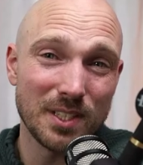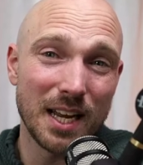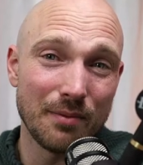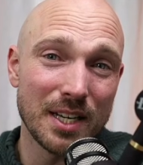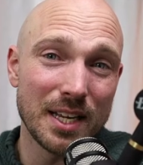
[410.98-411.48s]

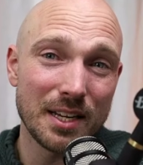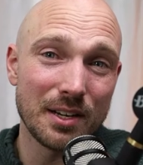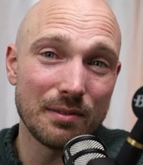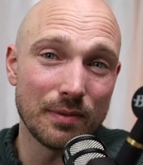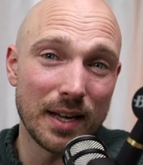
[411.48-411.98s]
kind of
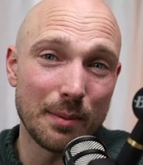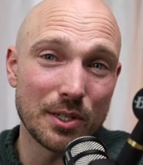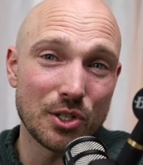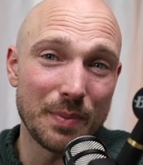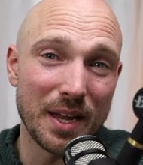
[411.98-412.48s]
indicative of how
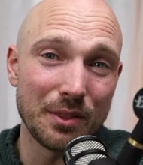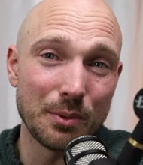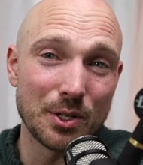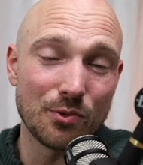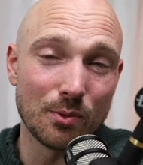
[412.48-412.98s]
much demand
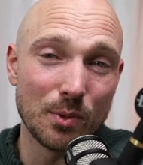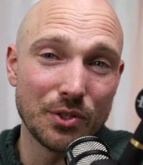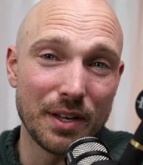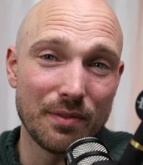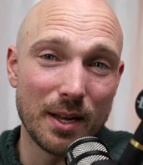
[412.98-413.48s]
there is for
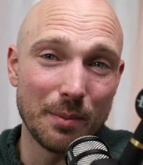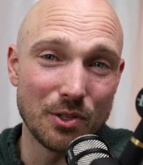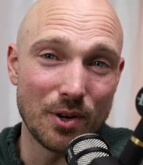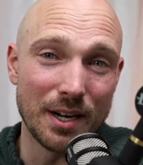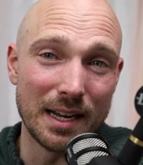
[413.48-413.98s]

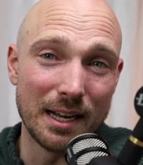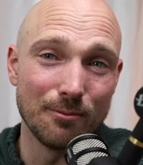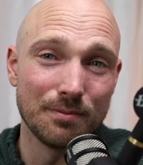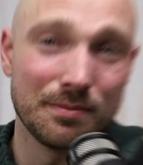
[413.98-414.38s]
multifamilies right now.